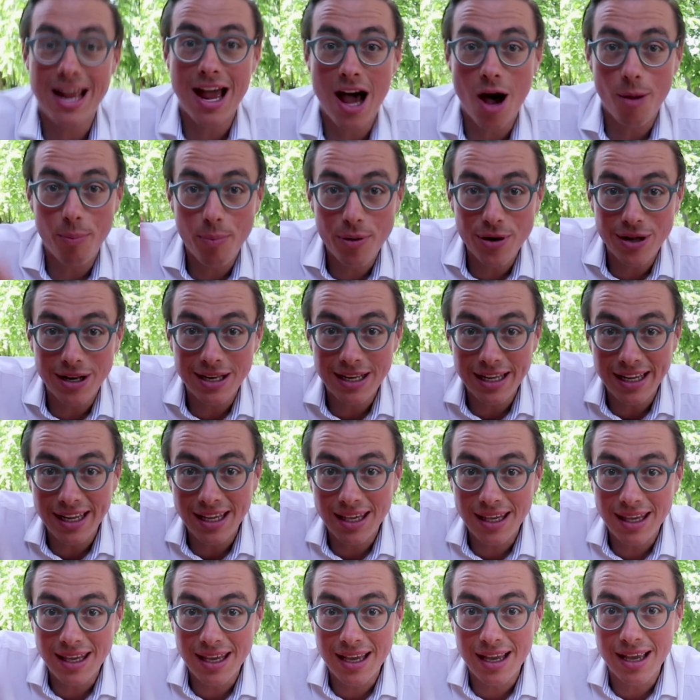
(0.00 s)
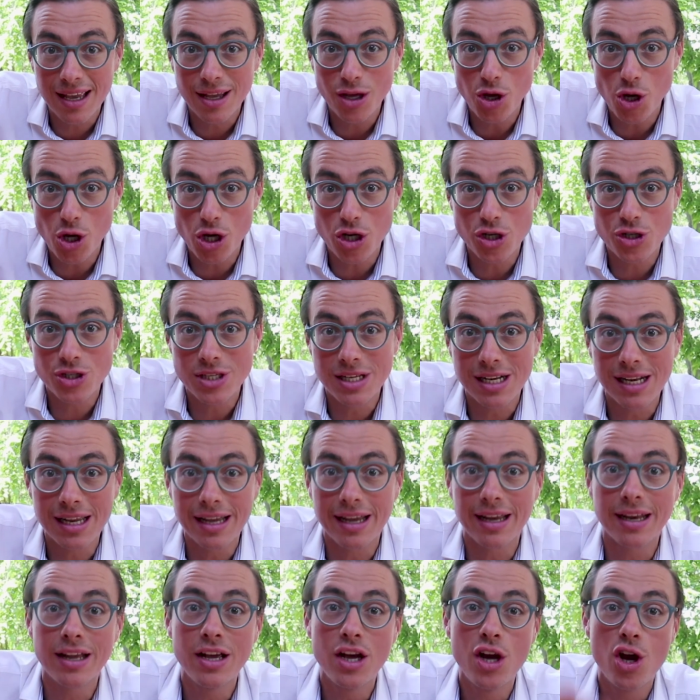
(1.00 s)
I'll put a link here. You can just
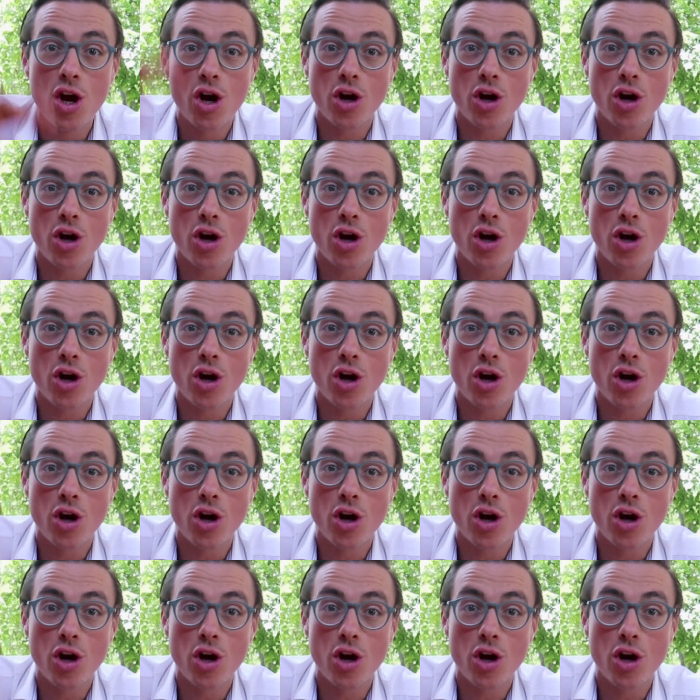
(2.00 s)
click it.